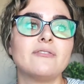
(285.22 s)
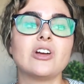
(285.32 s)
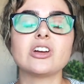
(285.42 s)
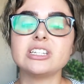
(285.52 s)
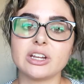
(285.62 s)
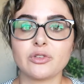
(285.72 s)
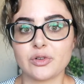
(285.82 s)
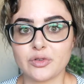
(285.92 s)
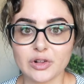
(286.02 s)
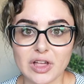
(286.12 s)
very
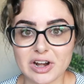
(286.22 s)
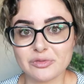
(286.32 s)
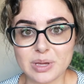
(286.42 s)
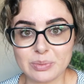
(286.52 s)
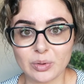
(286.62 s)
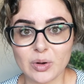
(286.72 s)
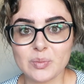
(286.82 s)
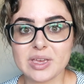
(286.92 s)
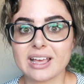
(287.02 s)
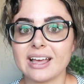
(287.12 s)
different for a lot of people
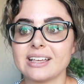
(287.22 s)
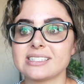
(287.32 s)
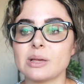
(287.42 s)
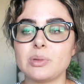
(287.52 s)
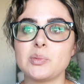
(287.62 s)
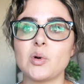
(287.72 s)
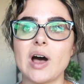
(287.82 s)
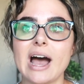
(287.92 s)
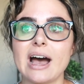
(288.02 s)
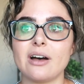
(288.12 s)
because some people
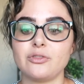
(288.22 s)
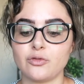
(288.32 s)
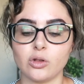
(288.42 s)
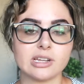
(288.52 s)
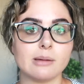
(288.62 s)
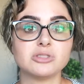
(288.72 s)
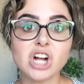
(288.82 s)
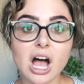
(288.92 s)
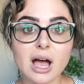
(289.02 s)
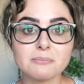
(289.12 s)
have full-time
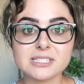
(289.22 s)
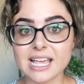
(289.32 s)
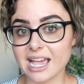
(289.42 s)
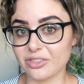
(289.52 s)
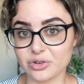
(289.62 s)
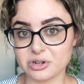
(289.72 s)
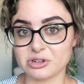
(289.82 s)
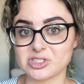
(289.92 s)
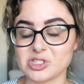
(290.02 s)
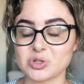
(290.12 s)
jobs and they're in
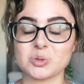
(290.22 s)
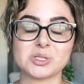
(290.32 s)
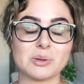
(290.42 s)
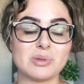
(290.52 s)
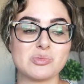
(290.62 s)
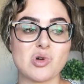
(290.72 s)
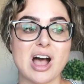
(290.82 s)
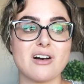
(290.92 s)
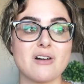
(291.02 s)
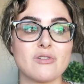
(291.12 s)
nursing school. Some people
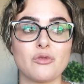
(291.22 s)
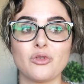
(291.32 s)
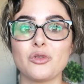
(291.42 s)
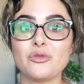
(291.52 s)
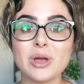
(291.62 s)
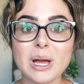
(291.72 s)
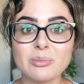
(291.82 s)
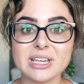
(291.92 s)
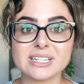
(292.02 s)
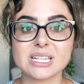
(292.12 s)
have a full
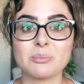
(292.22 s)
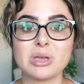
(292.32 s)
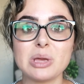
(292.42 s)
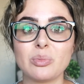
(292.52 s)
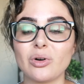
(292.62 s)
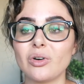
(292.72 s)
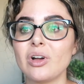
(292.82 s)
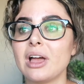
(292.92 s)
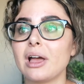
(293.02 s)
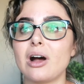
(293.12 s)
family. Some people
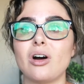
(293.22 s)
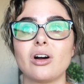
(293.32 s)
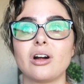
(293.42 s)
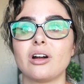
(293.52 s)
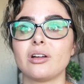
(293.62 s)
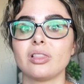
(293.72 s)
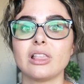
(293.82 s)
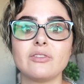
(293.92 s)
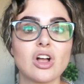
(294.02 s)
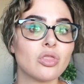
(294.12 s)
are
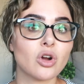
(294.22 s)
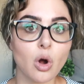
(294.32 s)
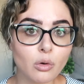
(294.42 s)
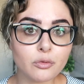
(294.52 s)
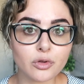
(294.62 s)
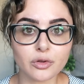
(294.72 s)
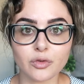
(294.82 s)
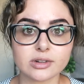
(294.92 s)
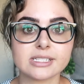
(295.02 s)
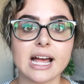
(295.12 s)
living on their own for the
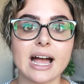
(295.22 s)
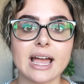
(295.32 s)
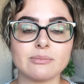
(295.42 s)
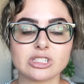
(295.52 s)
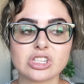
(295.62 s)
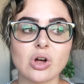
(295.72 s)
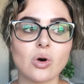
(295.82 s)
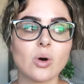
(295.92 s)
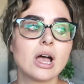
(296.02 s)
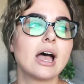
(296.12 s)
first time.
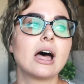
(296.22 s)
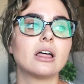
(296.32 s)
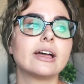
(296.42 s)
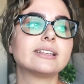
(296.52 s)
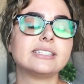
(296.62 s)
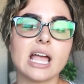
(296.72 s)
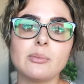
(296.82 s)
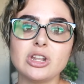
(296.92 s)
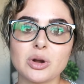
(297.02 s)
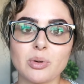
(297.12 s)
So
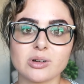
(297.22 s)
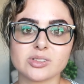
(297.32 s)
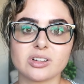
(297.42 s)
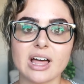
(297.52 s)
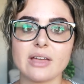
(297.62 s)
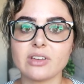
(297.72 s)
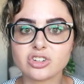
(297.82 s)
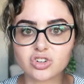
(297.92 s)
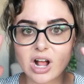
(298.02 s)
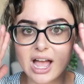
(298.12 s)
examine your personal life and
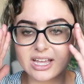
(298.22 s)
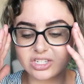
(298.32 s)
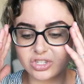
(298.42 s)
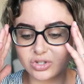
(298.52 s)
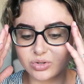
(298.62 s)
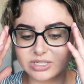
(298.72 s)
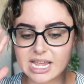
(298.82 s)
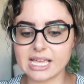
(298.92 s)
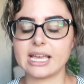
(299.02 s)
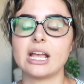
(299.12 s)
try to
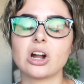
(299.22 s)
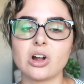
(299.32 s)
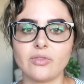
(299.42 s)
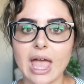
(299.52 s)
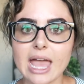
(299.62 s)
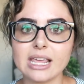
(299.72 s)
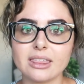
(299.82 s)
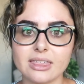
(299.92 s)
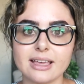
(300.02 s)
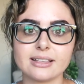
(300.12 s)
take care of any
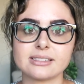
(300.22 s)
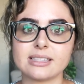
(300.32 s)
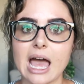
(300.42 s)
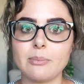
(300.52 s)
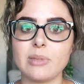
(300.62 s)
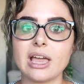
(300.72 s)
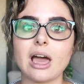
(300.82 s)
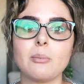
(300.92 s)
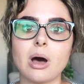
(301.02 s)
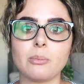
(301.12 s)
things that may come